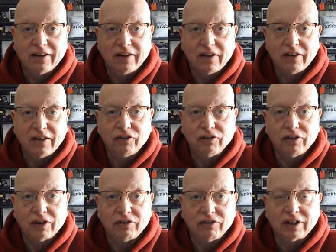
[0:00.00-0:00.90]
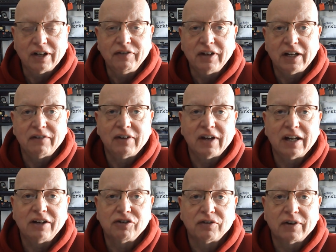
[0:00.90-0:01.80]
And this is a
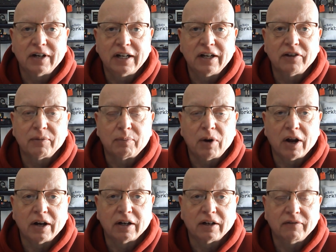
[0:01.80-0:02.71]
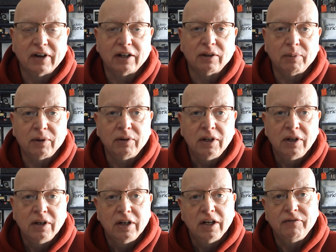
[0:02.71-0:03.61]
significant advantage over any other product
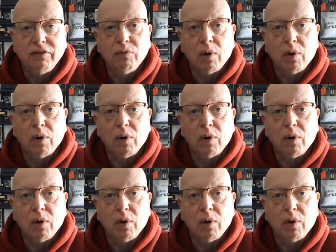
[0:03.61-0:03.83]
available